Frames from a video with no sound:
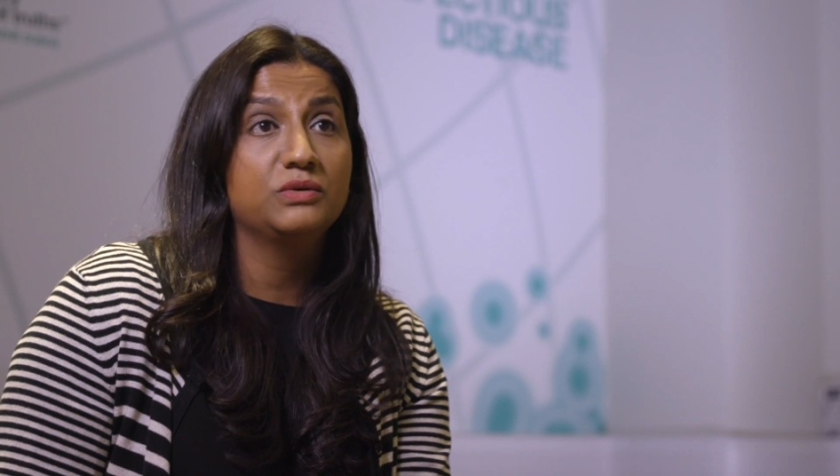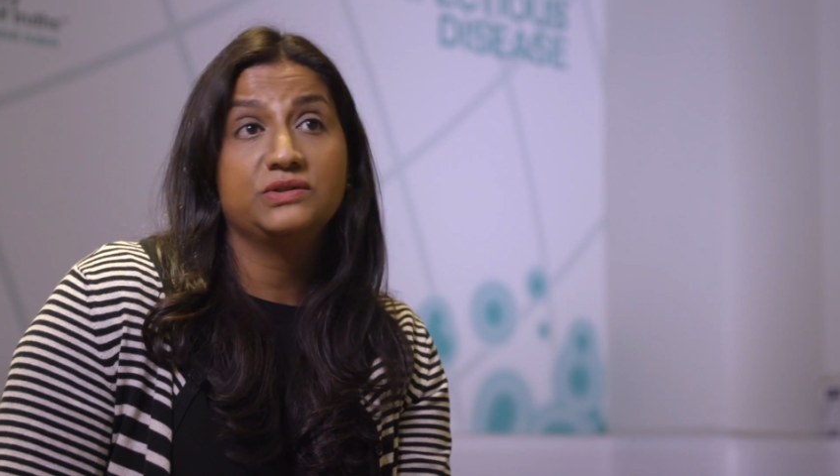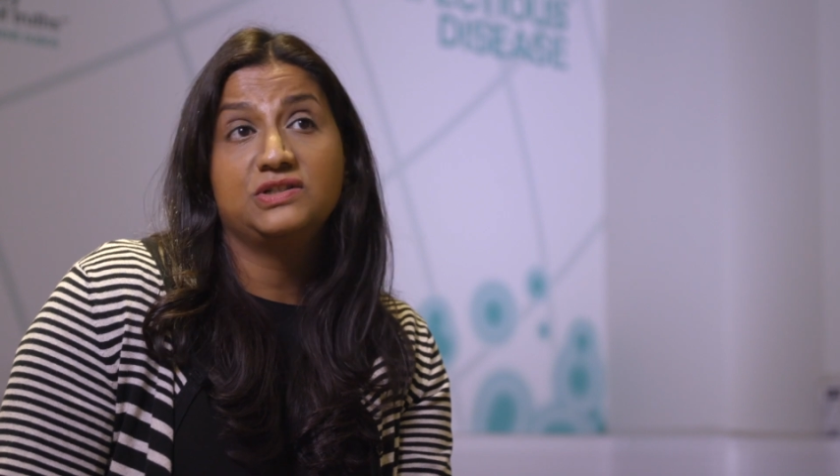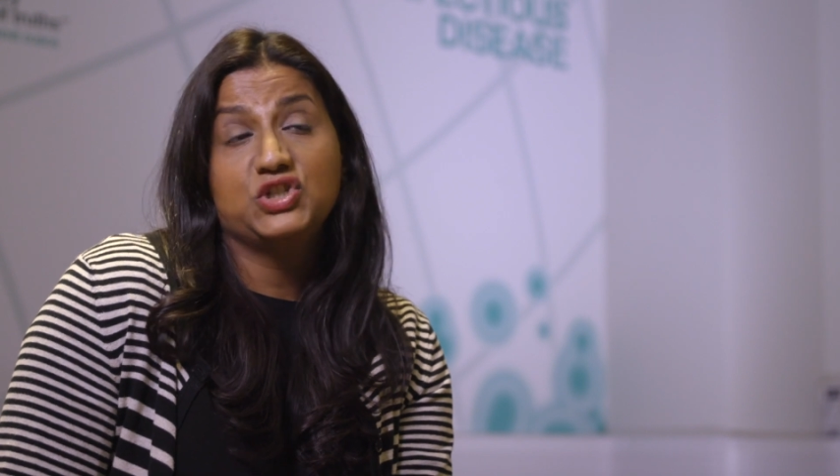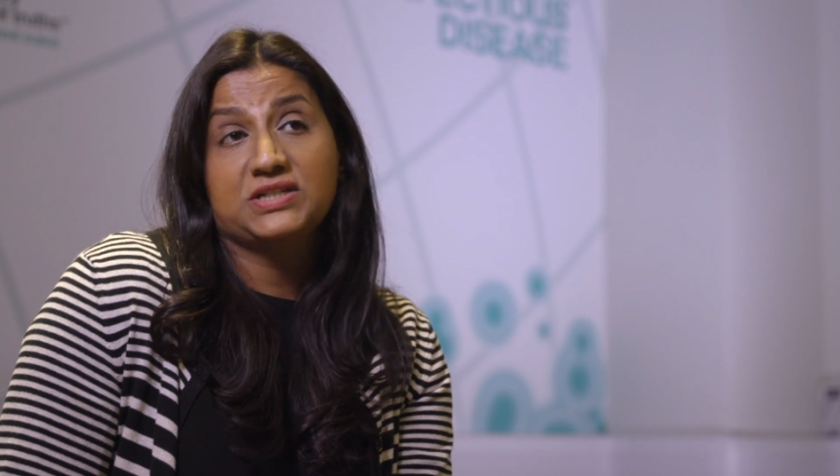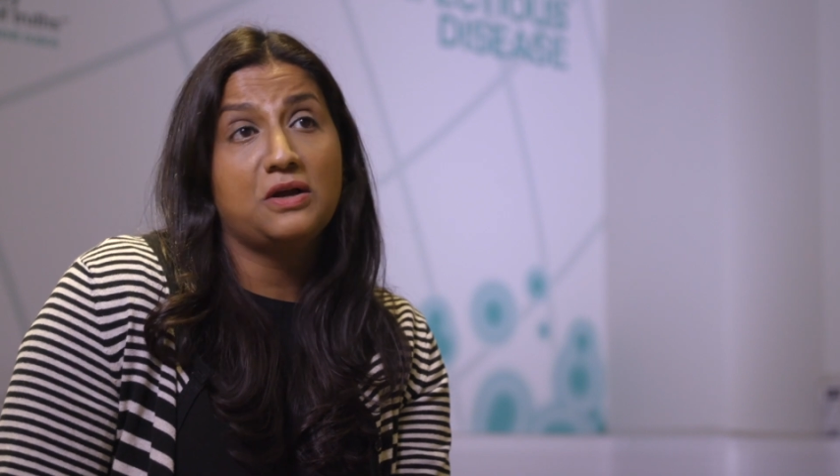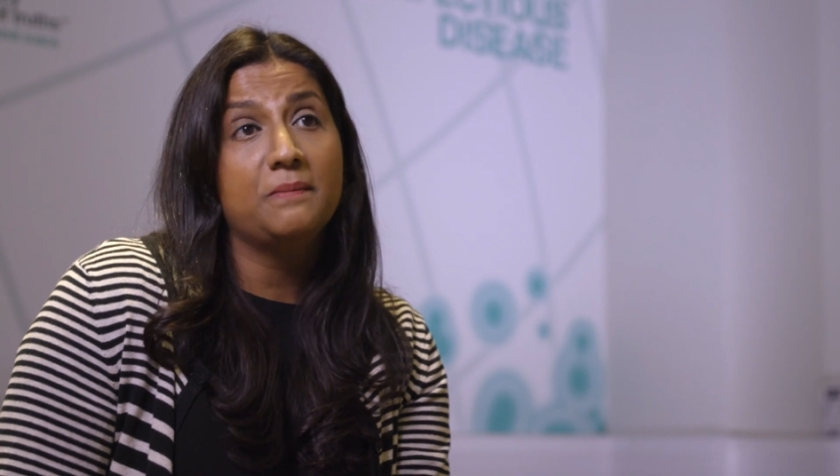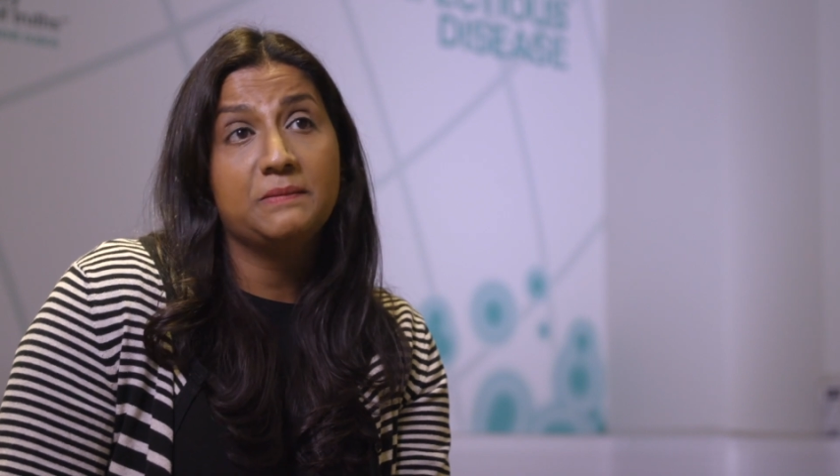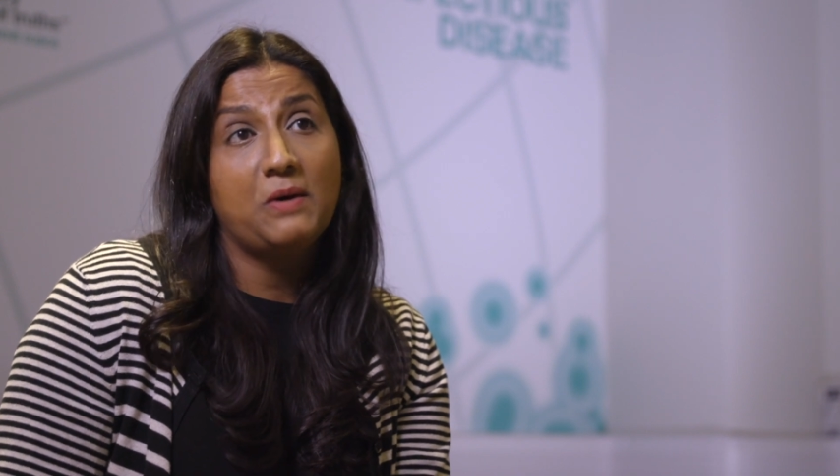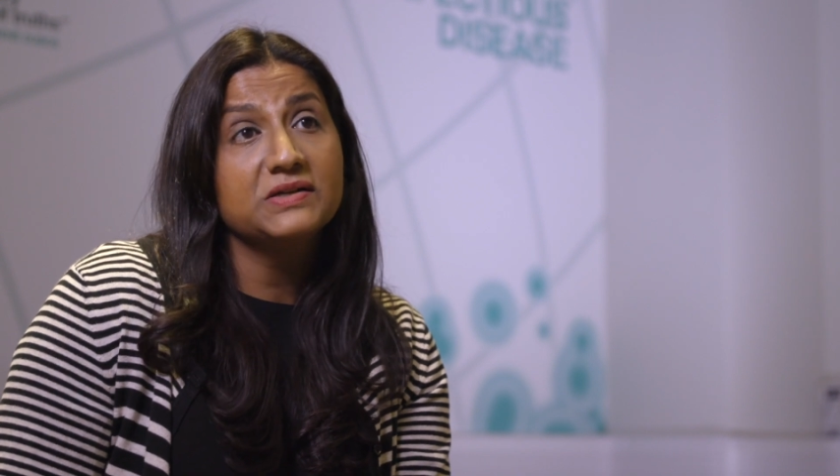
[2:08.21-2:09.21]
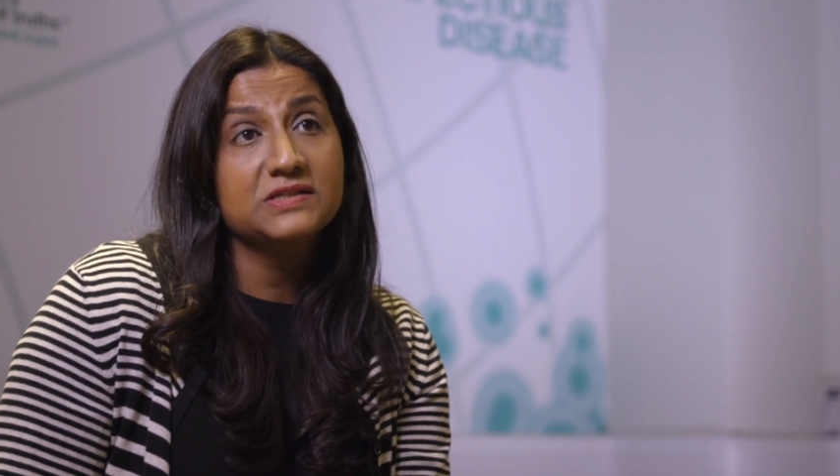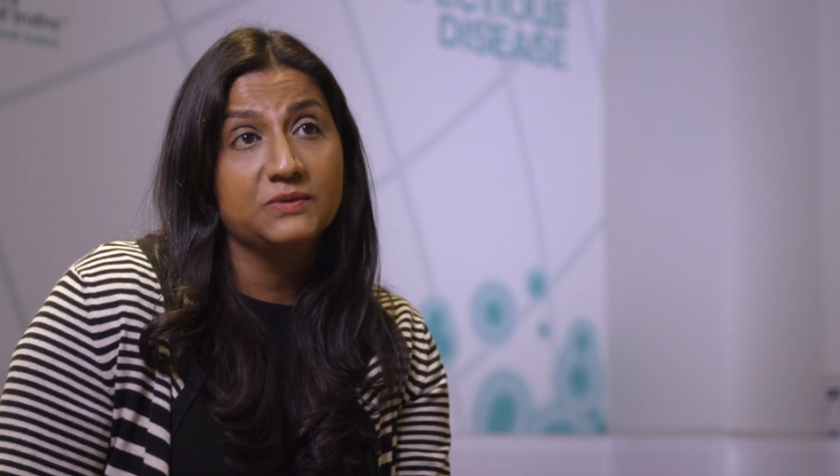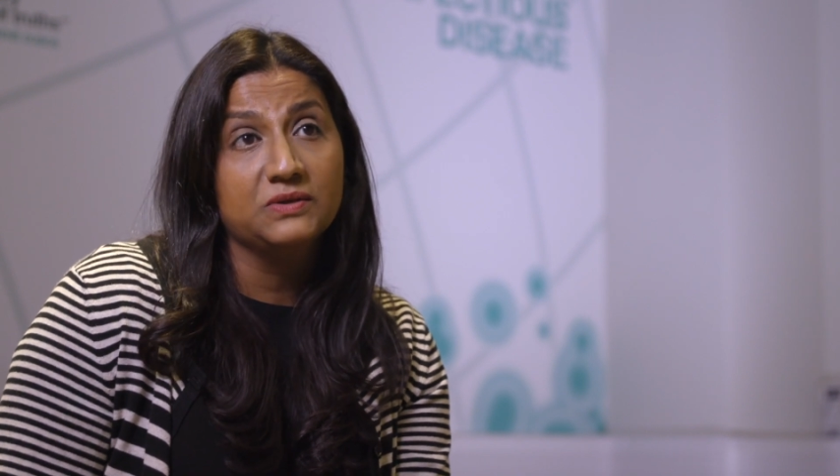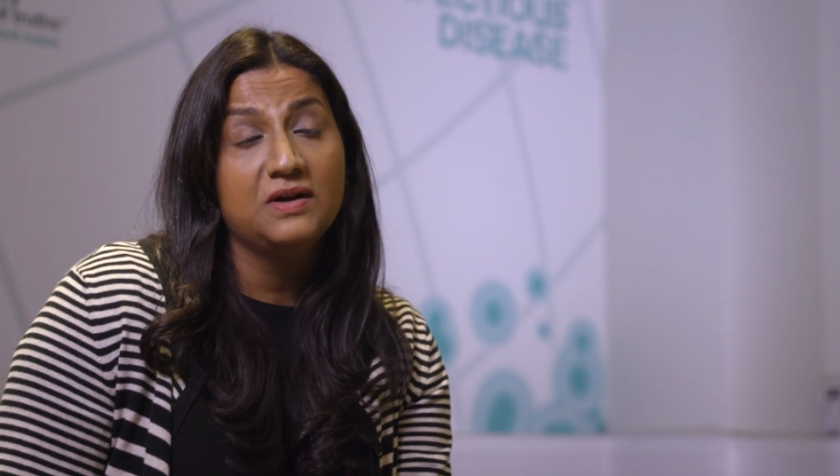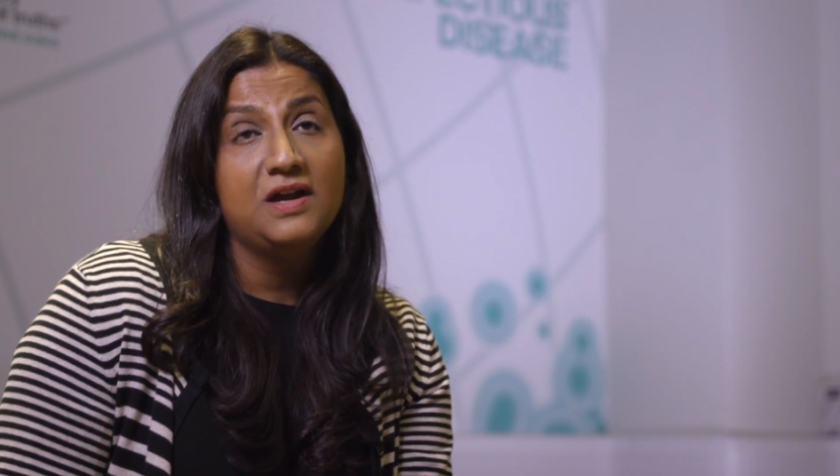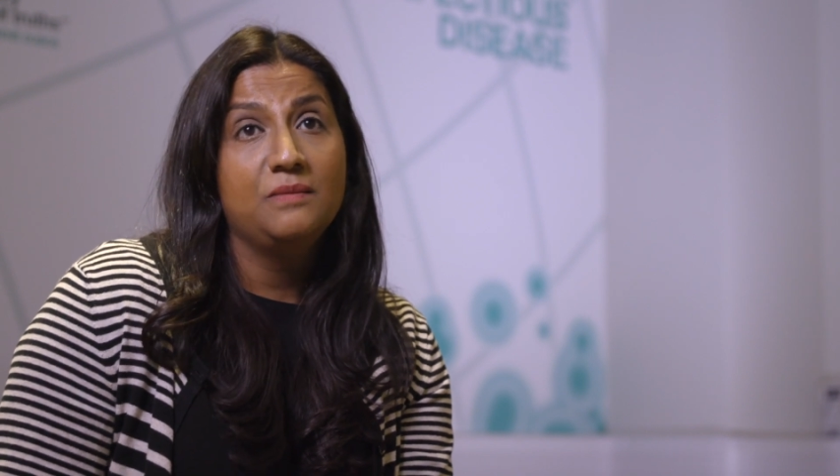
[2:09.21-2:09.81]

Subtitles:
would just not be possible